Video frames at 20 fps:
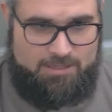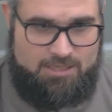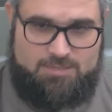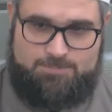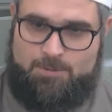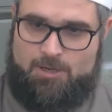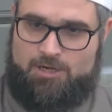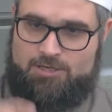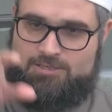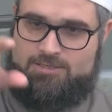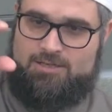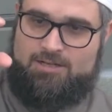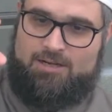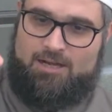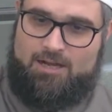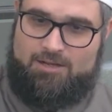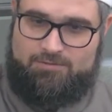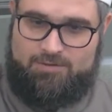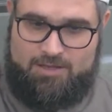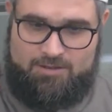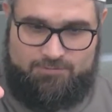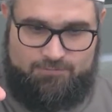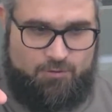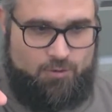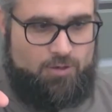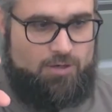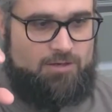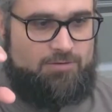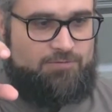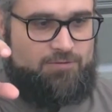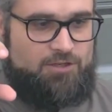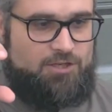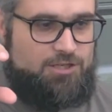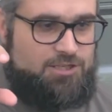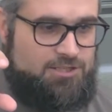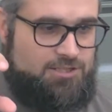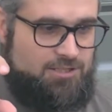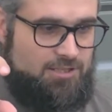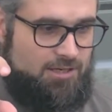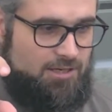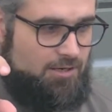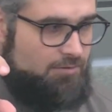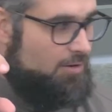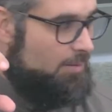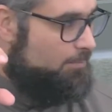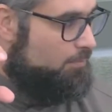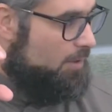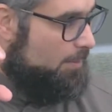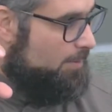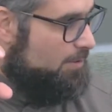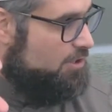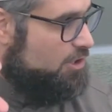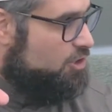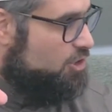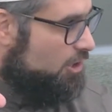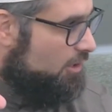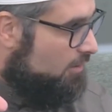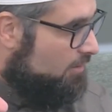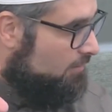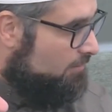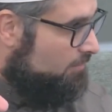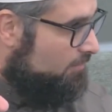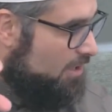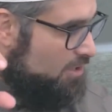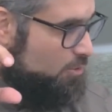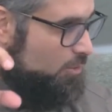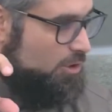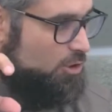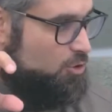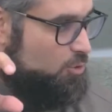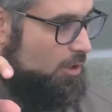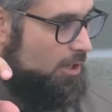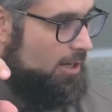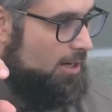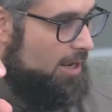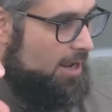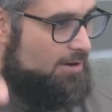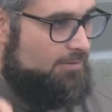as part of a 4-verse repetition in Surah Al-Shu'ara.